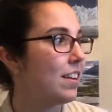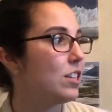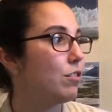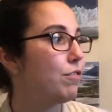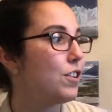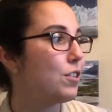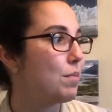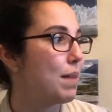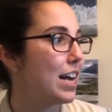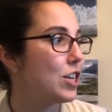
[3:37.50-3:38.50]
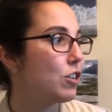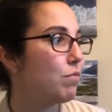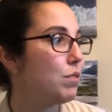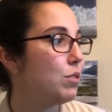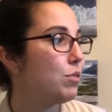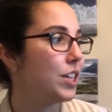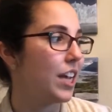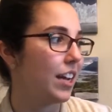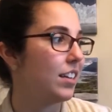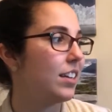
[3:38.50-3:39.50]
To feel the magic of
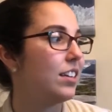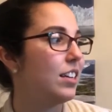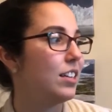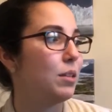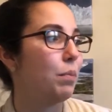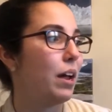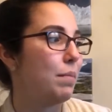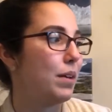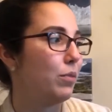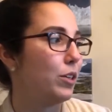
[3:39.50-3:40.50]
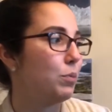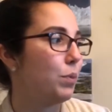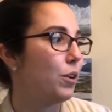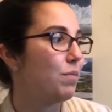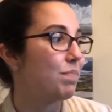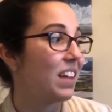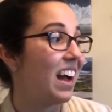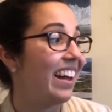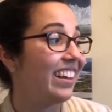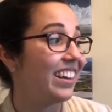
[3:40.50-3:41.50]
music, the blind man whispered,
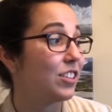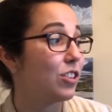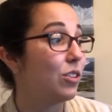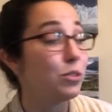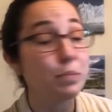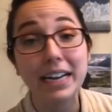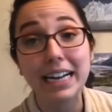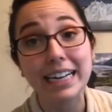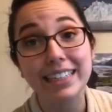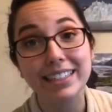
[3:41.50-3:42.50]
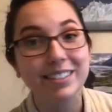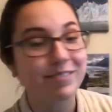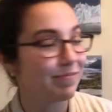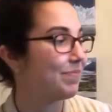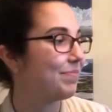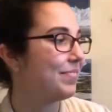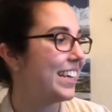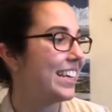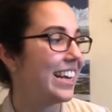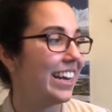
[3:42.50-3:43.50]
I like to close my eyes.
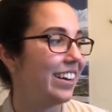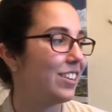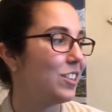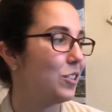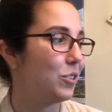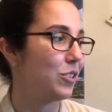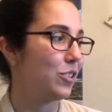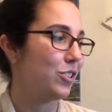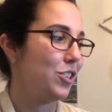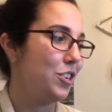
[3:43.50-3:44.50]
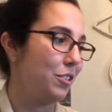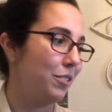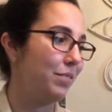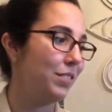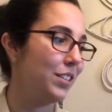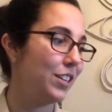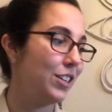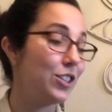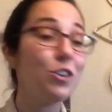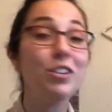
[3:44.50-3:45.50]
Nana closed hers too.
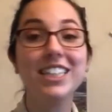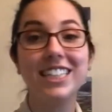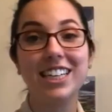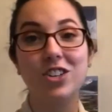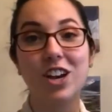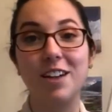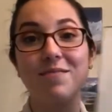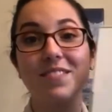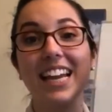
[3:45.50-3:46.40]
So did CJ,